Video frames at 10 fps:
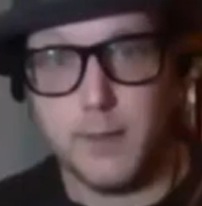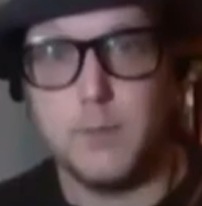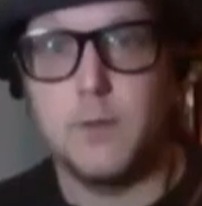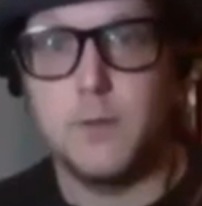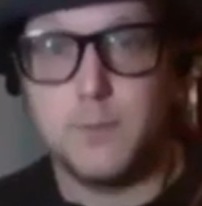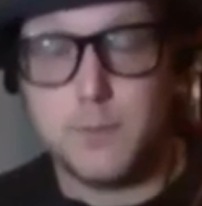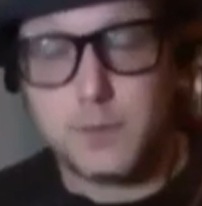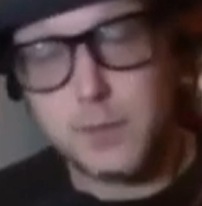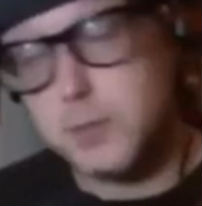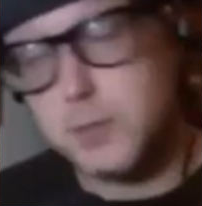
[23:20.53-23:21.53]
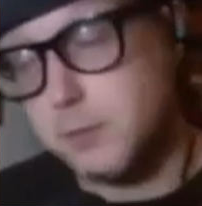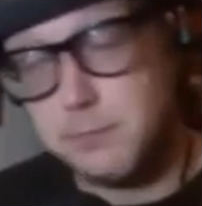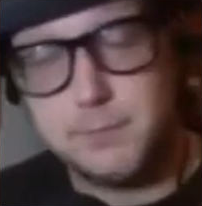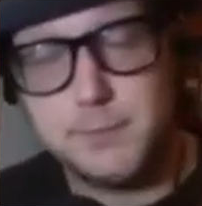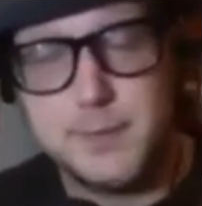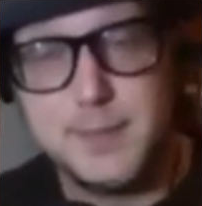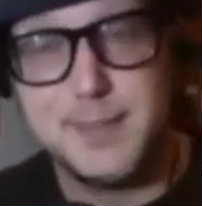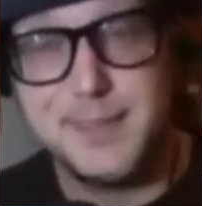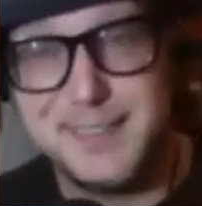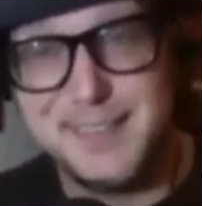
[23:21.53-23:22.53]
They're a good tool for
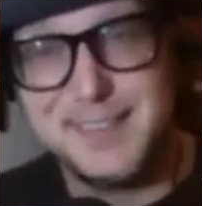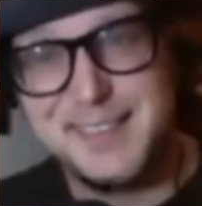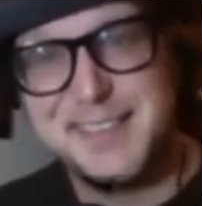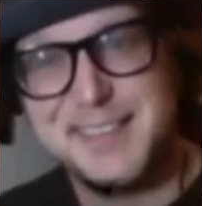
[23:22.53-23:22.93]
analysis. Well, some do,